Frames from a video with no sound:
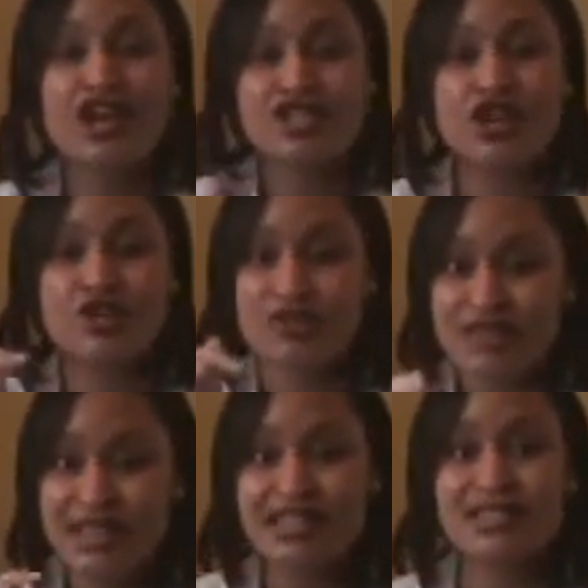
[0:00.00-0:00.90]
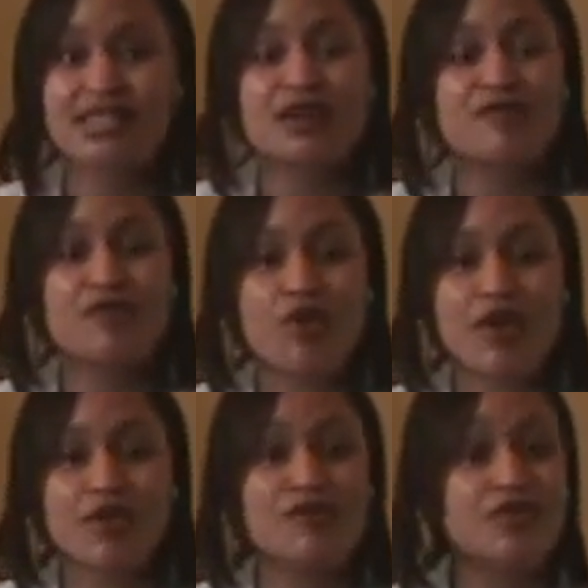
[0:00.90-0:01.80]
So for this tip
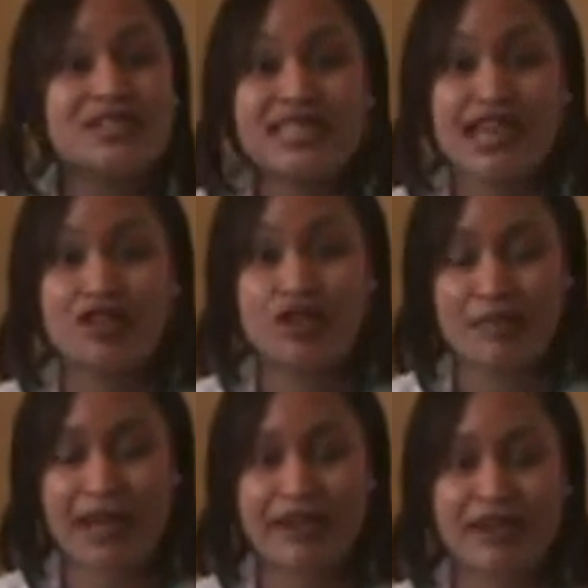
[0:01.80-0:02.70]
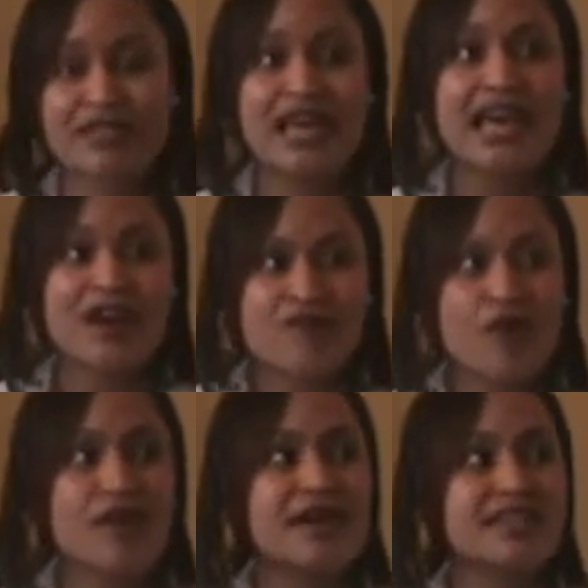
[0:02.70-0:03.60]
for foreseeing your barriers,
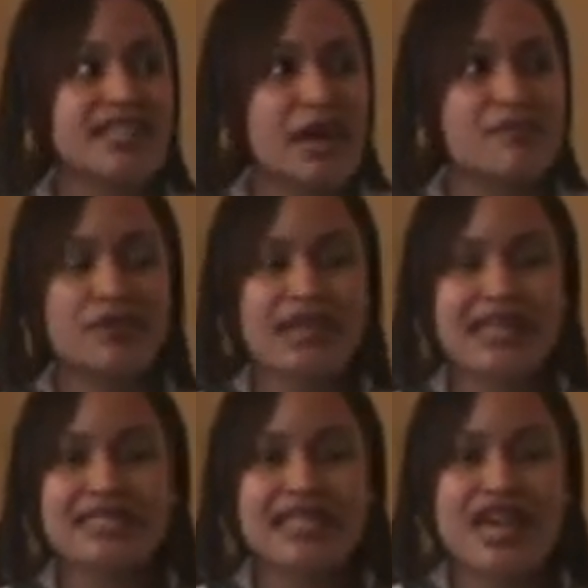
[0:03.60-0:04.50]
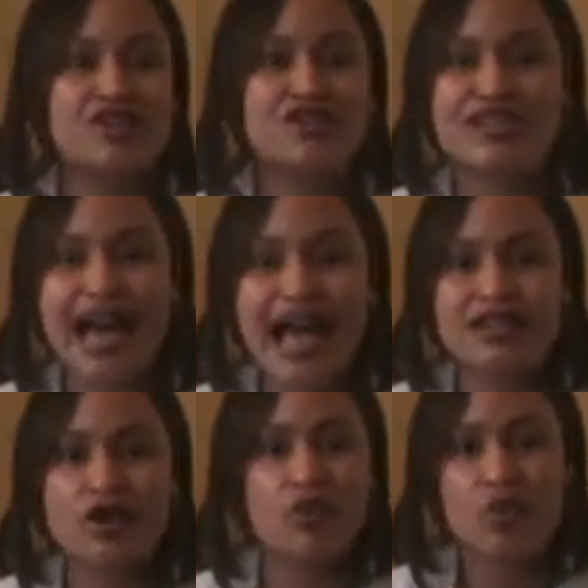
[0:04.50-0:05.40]
for example, let's say you're not
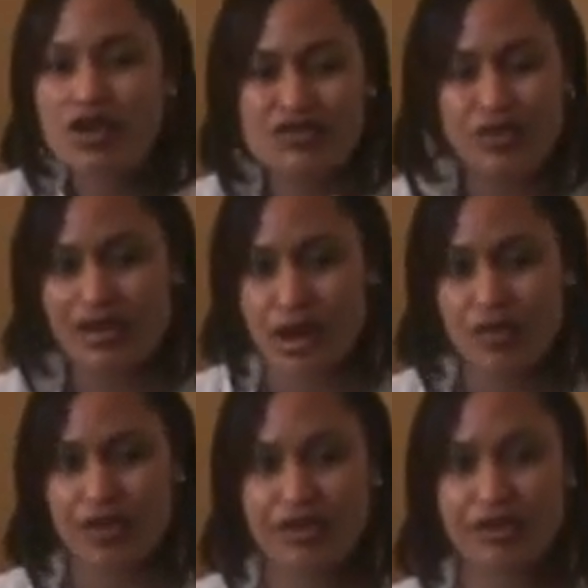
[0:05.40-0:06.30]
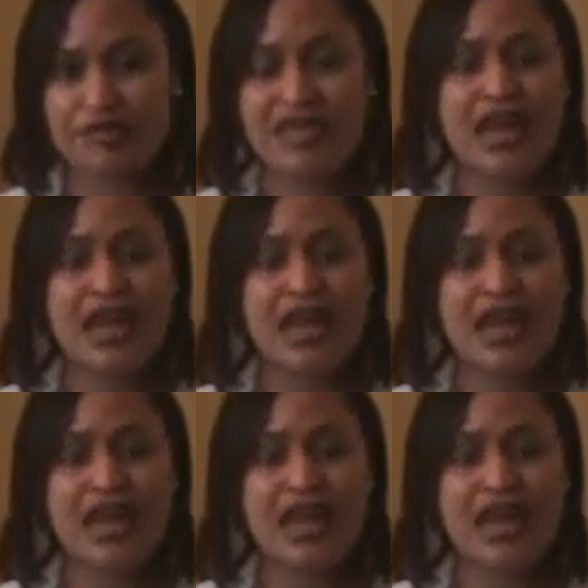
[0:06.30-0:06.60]
a wonderful networker.